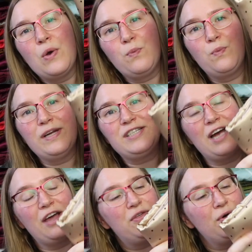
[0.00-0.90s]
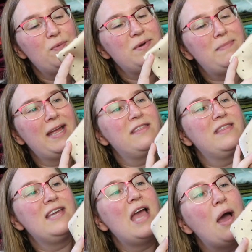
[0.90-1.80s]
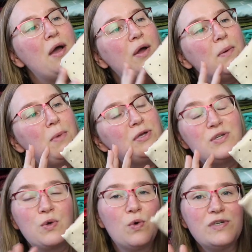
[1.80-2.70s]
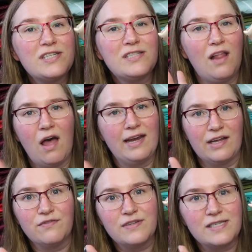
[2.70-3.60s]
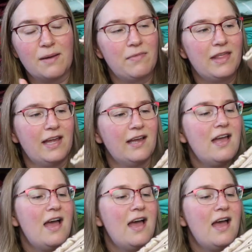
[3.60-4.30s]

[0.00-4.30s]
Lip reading: which I thought would make the most gorgeous lining for something.